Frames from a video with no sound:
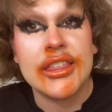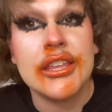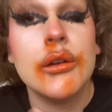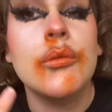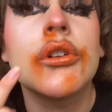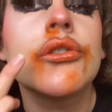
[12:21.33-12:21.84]
think
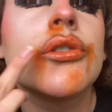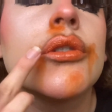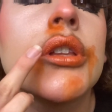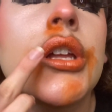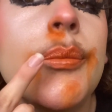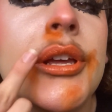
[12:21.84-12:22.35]
I want to do a
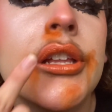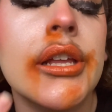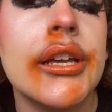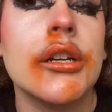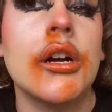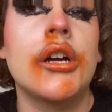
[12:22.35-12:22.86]
little bit
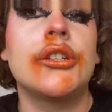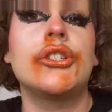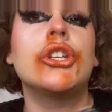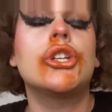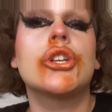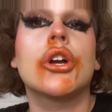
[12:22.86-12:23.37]
like a
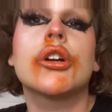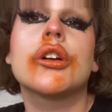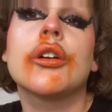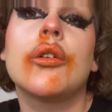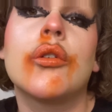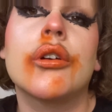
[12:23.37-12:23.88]

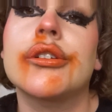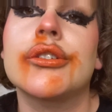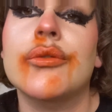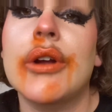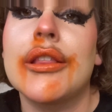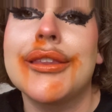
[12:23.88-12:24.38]
darker orange
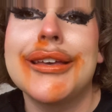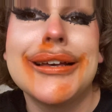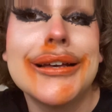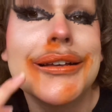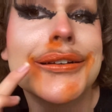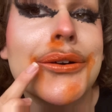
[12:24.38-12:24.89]
around the